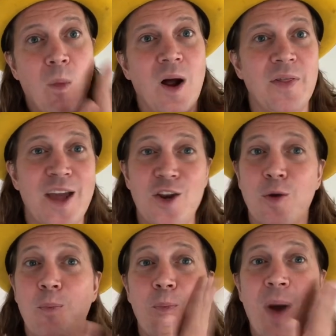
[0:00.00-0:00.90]
and then
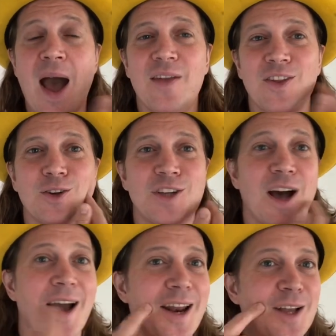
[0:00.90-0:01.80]
you pat your
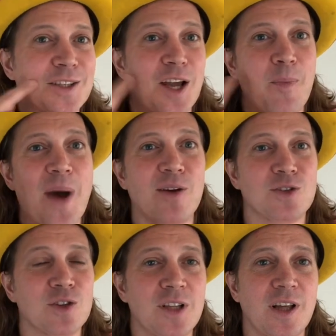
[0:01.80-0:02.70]
tongue and it's gonna bounce
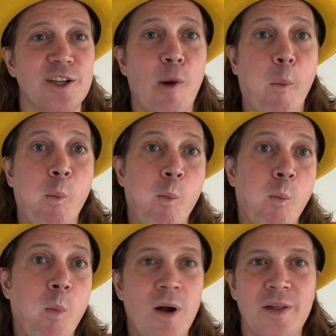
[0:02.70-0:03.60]
onto
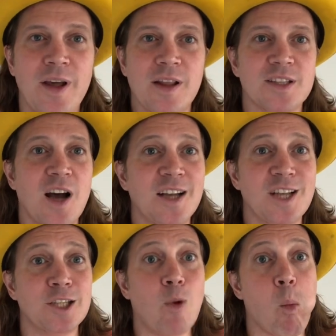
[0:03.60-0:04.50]
the other side. So it's,